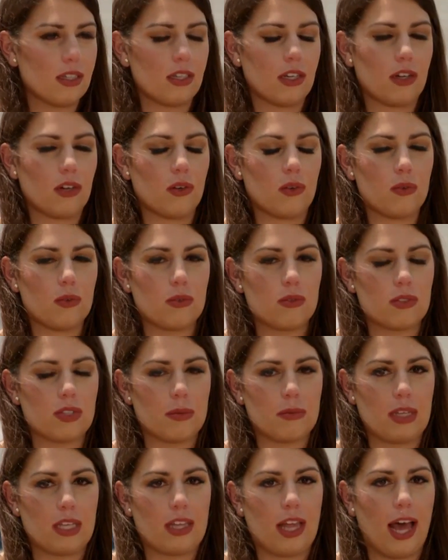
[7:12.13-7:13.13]
you know,
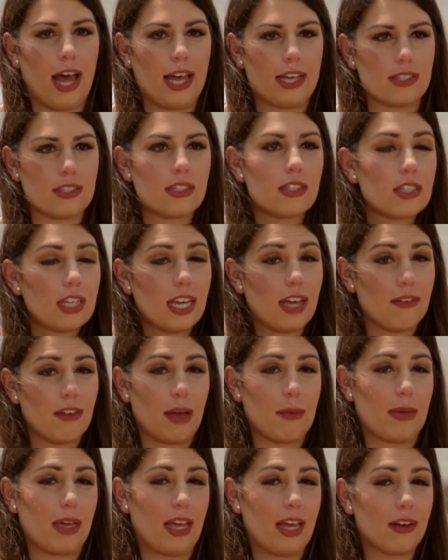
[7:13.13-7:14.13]
something that I still can't
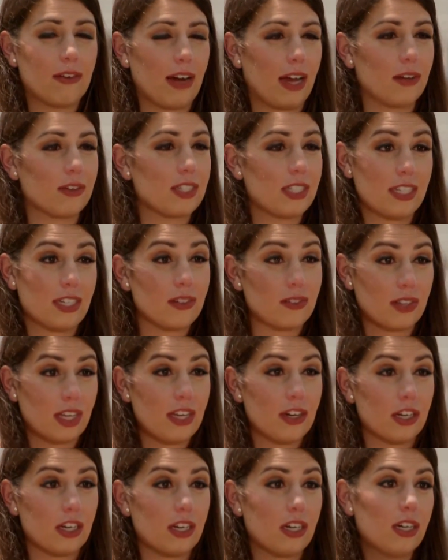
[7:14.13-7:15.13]
wrap my head around a year
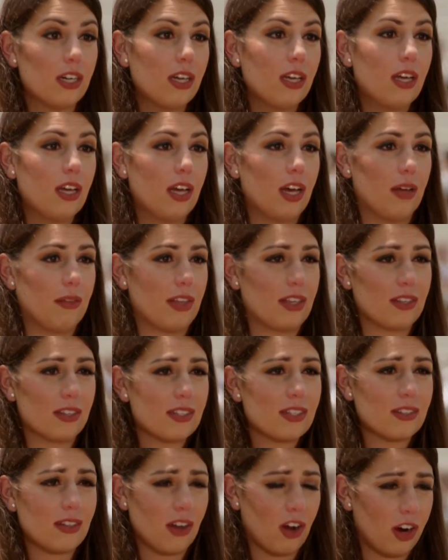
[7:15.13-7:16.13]
later, that
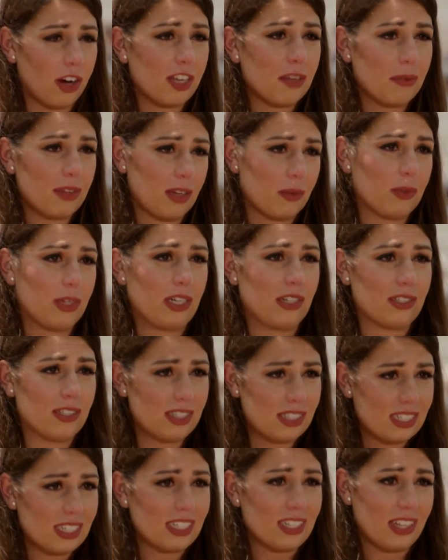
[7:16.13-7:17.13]
this is an argument that we are
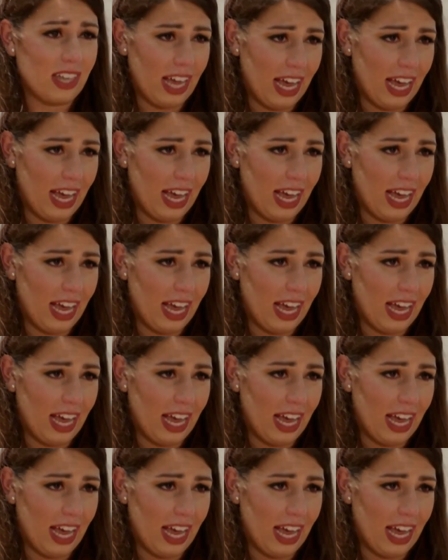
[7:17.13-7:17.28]
still